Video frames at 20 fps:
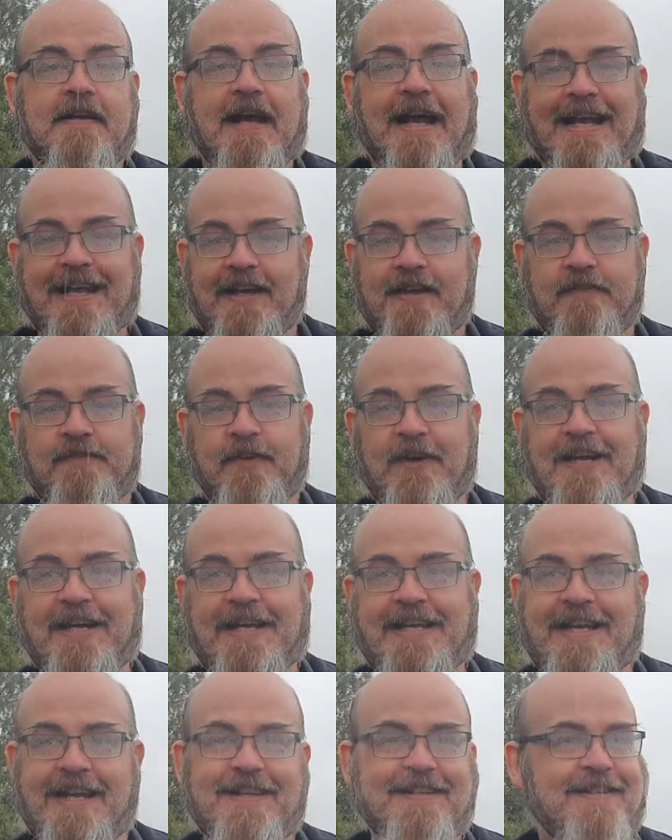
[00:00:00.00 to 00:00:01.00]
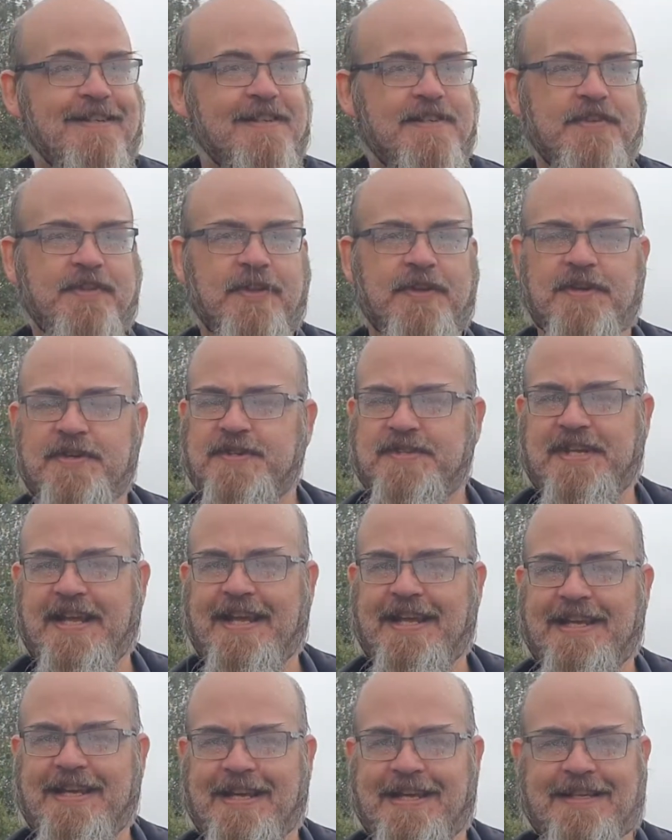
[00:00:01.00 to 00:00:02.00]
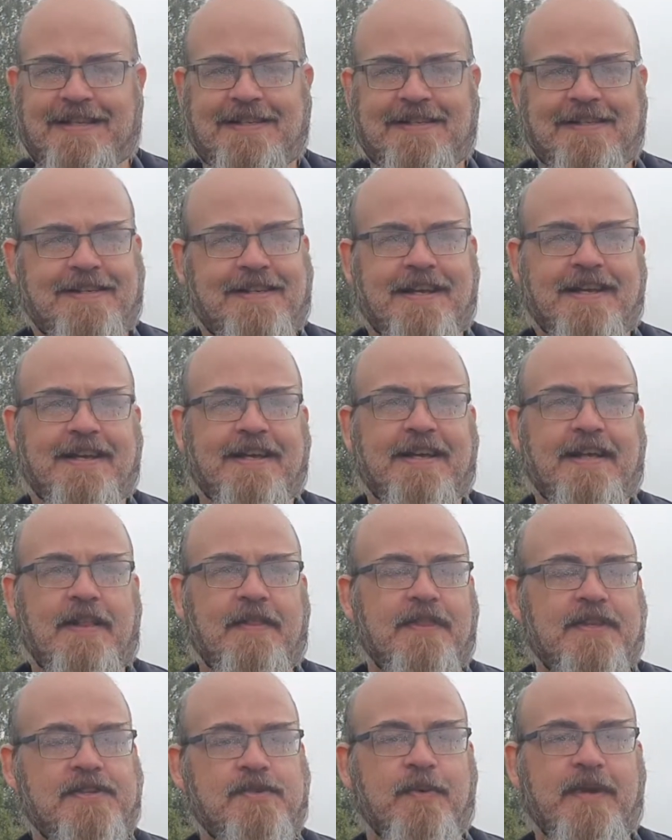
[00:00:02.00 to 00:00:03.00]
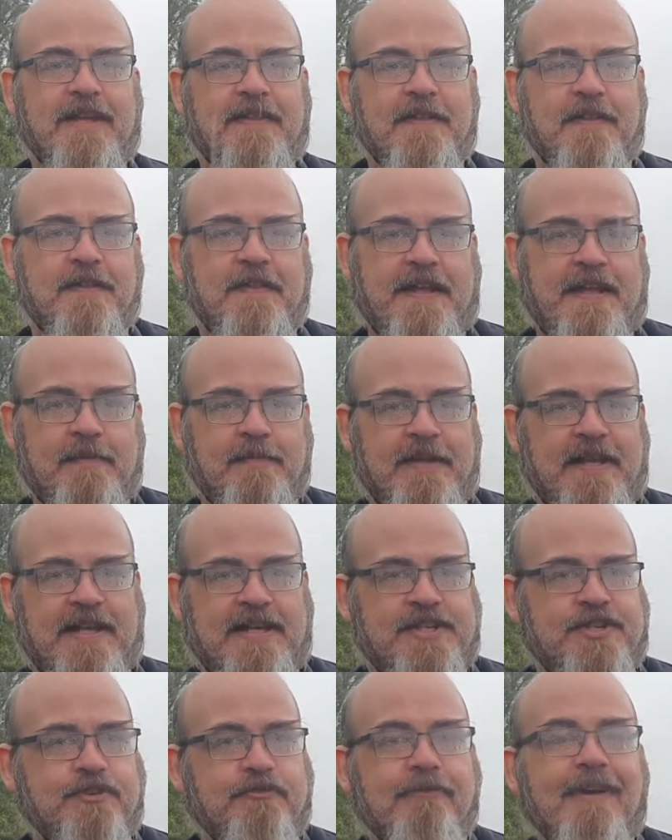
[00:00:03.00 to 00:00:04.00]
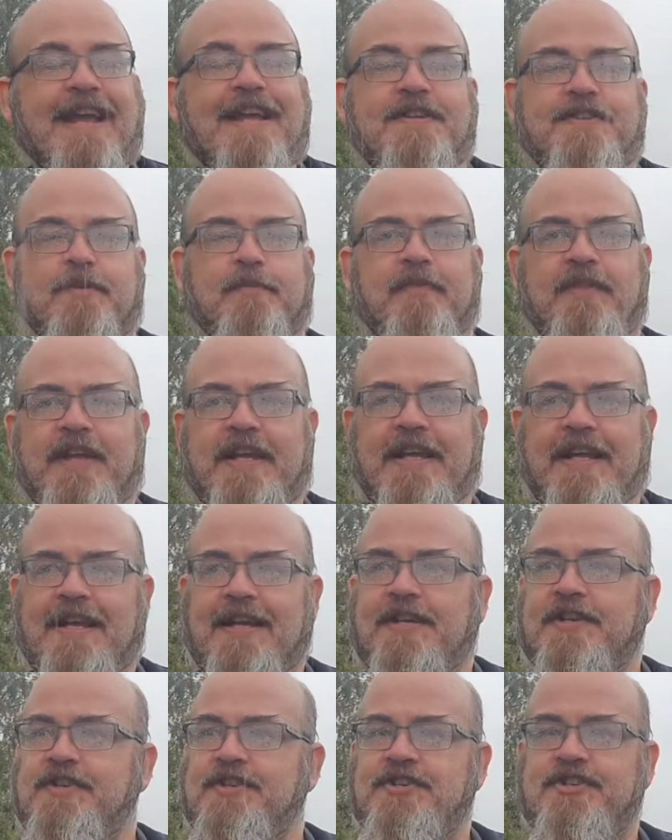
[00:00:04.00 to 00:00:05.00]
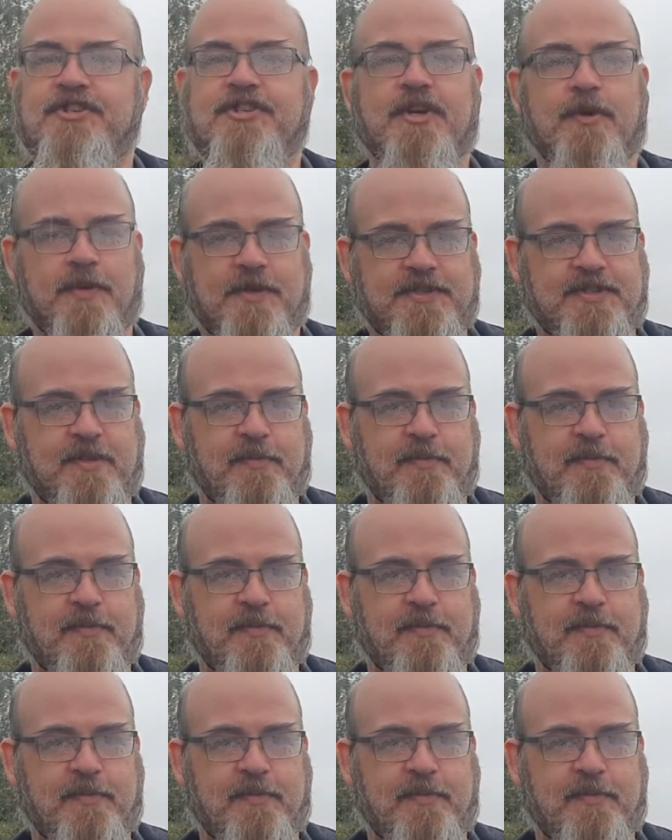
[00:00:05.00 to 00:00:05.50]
Hi NFI, it is Thursday and uh, this week the theme is create something and show us the